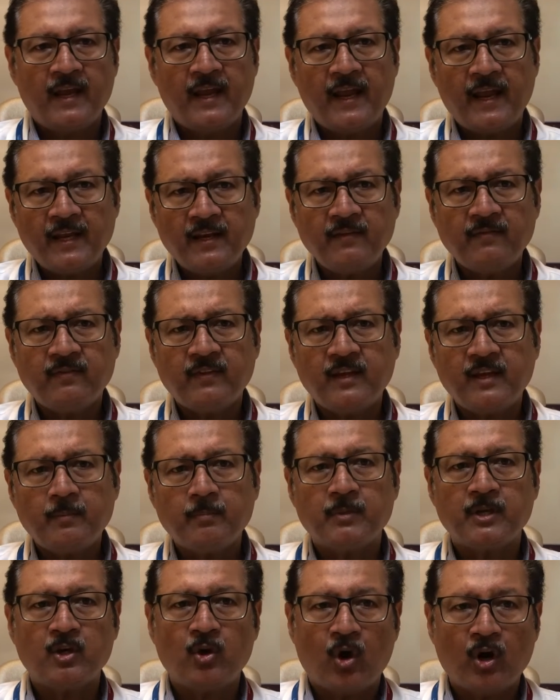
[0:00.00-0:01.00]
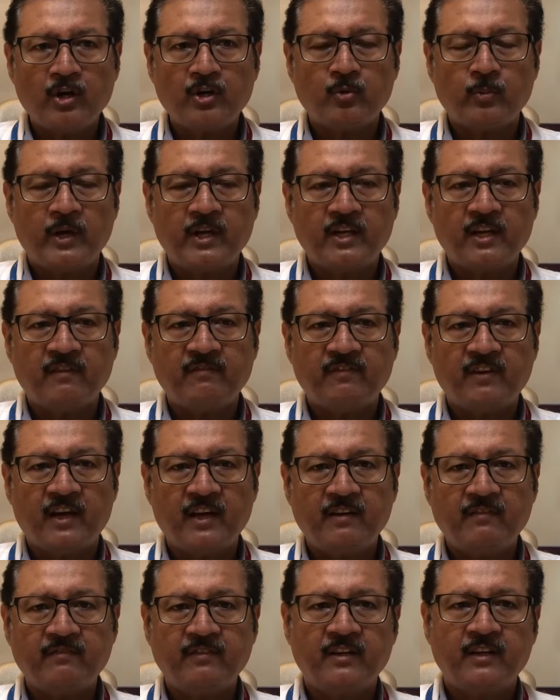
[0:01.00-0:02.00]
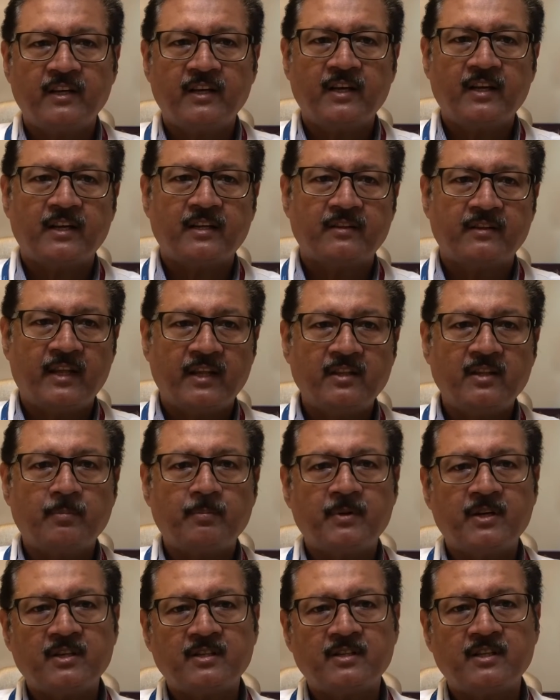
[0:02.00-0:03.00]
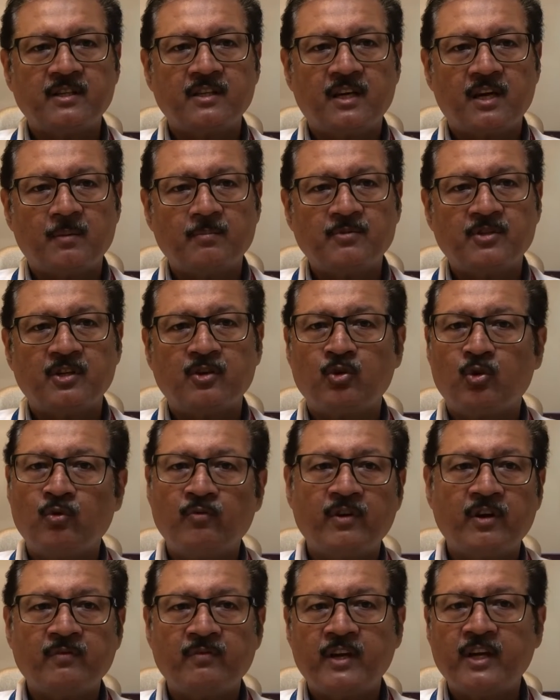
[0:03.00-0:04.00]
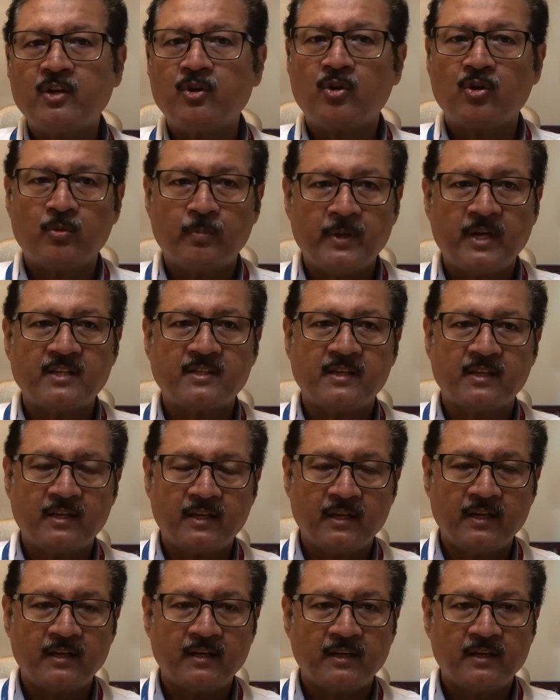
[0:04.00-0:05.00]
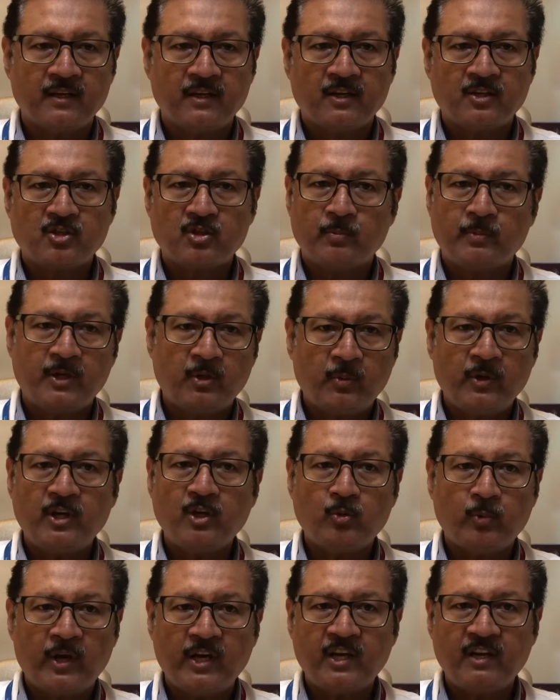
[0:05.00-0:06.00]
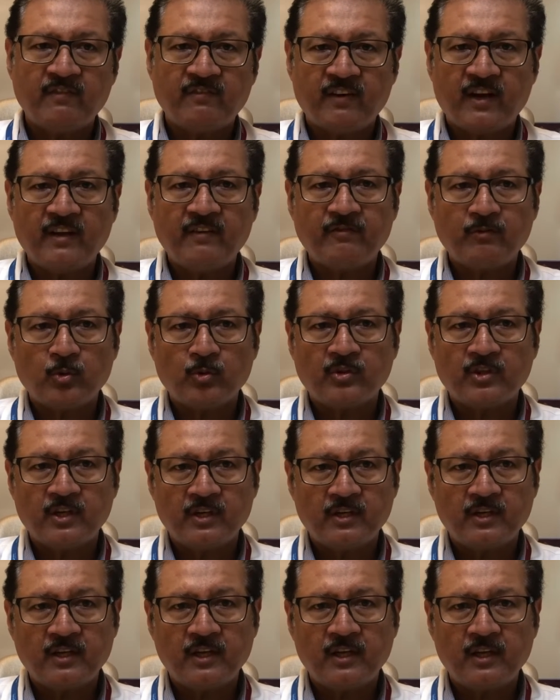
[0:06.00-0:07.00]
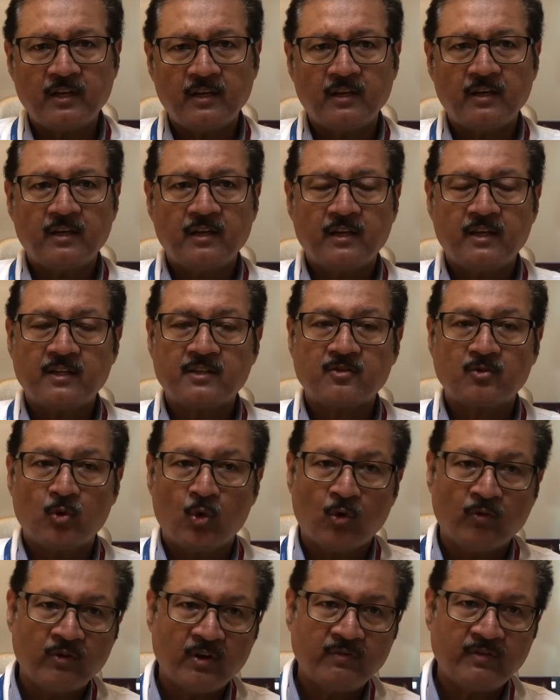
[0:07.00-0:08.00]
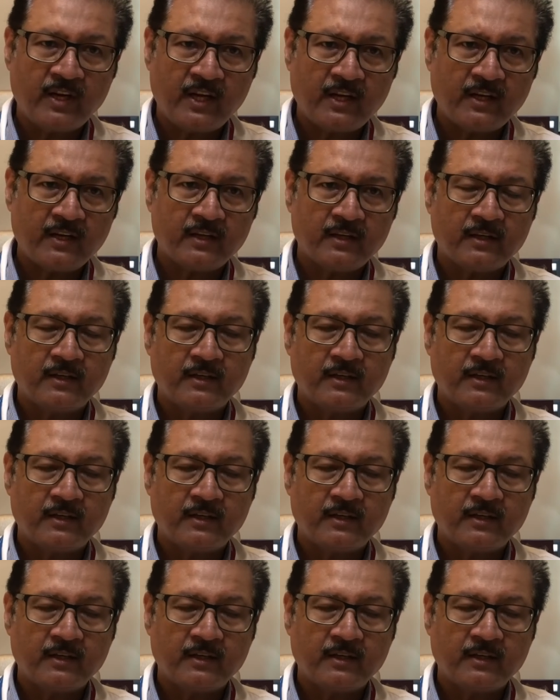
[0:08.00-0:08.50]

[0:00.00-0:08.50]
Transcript: Anything beyond 25, then the person comes in overweight or obesity. So between 25 to 30 is overweight,